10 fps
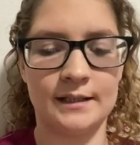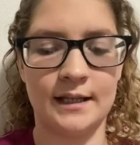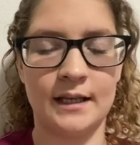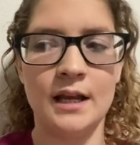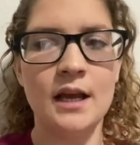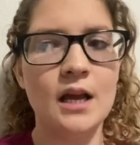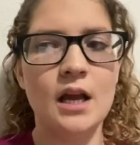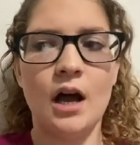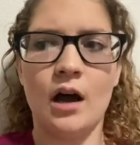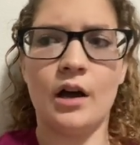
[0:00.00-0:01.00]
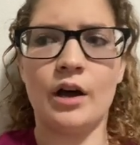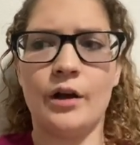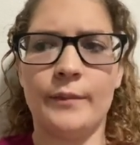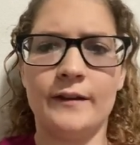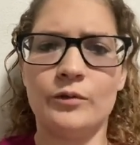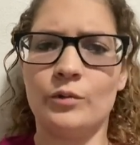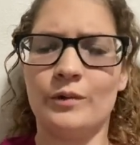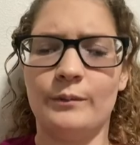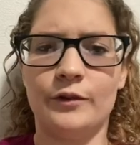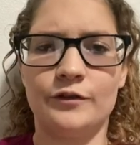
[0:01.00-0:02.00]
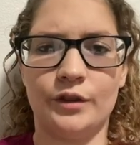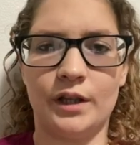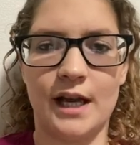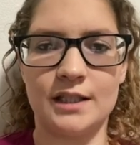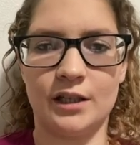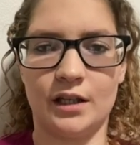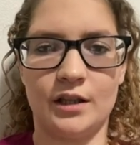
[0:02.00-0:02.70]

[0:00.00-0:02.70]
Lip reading: And even when we moved to Alaska,